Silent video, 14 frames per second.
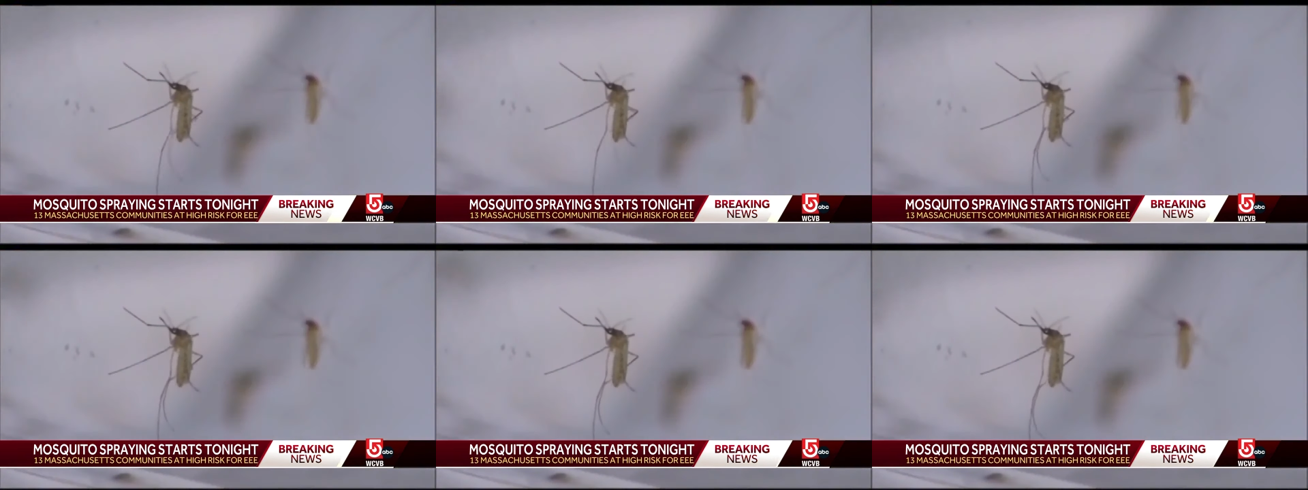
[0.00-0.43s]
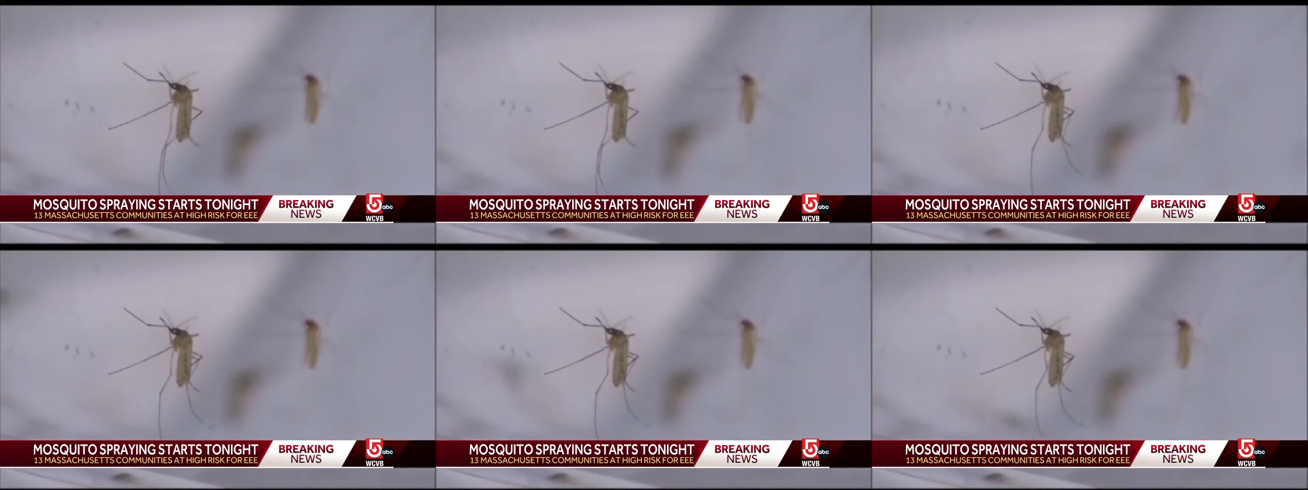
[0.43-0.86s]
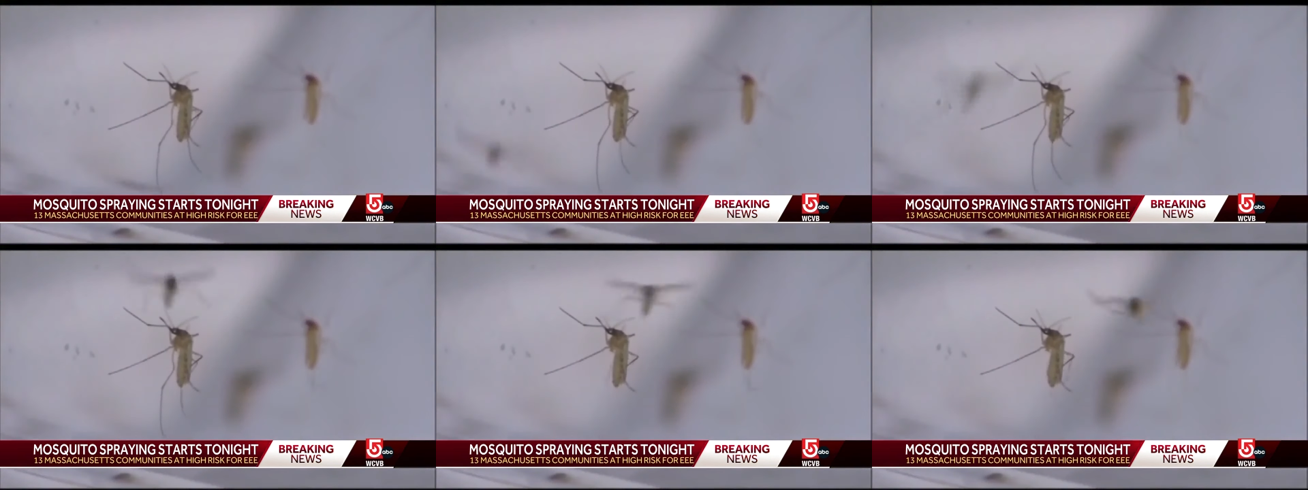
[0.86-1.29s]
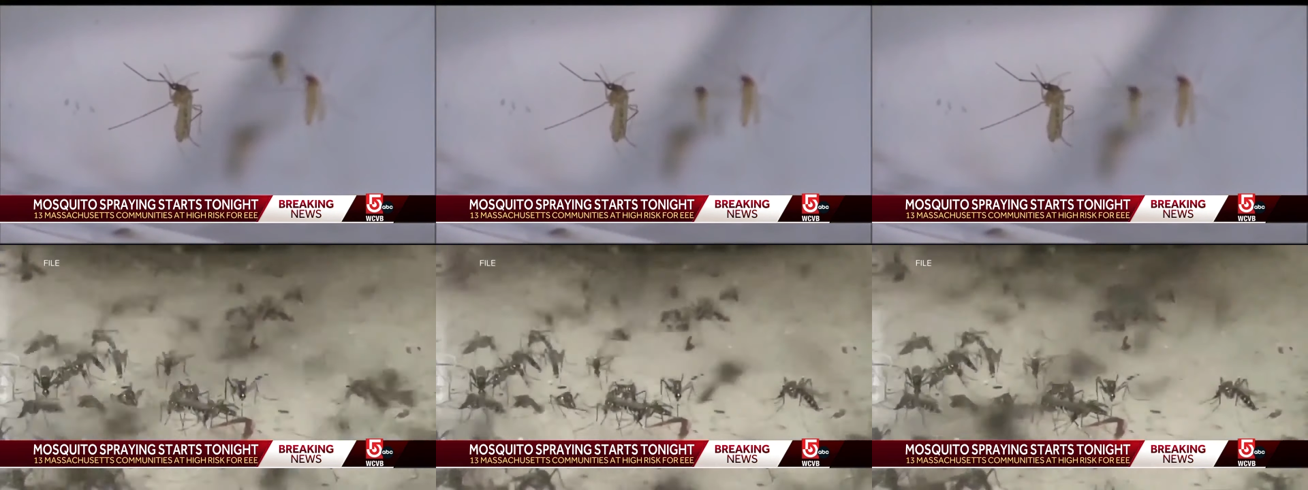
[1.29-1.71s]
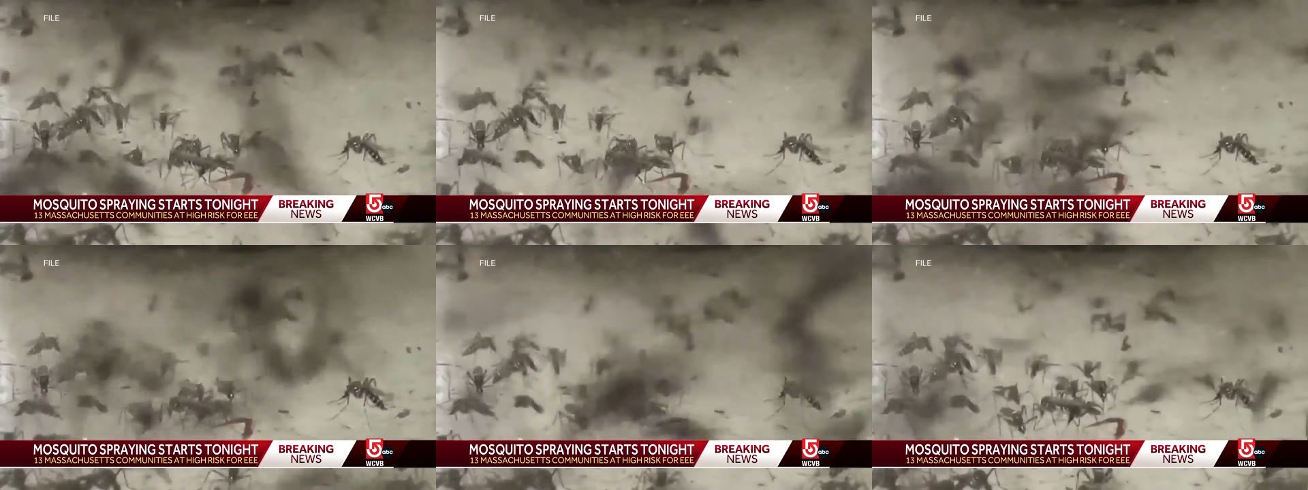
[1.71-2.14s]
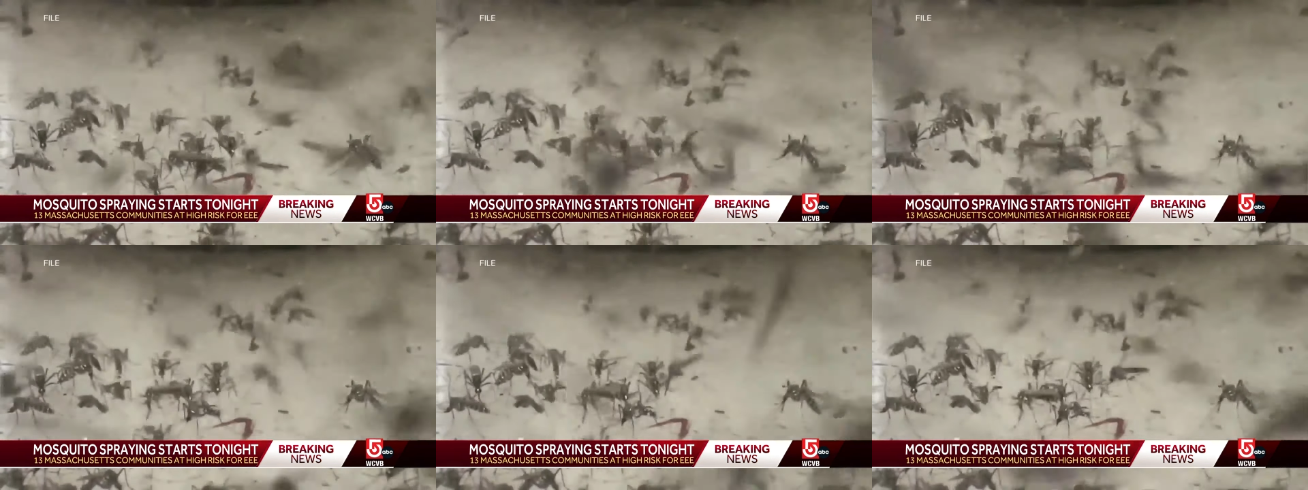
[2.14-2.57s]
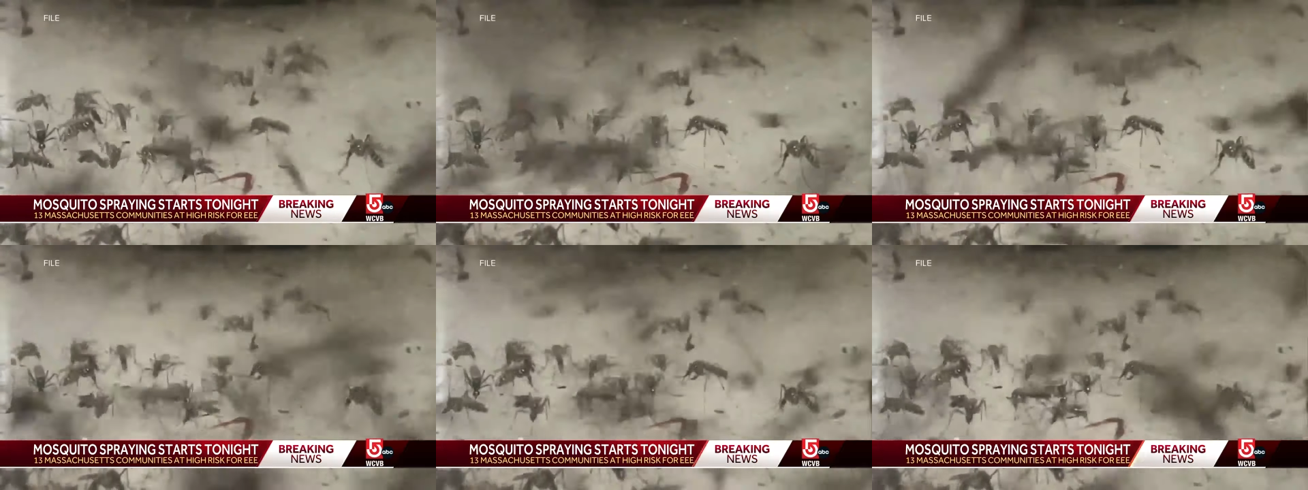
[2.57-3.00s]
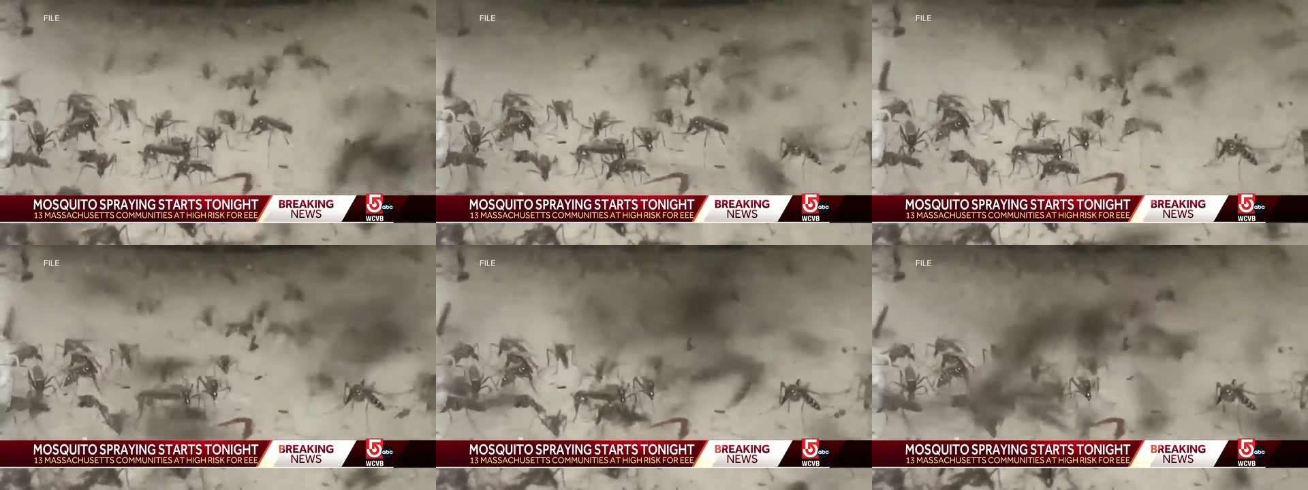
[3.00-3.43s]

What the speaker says: (no speaker visible)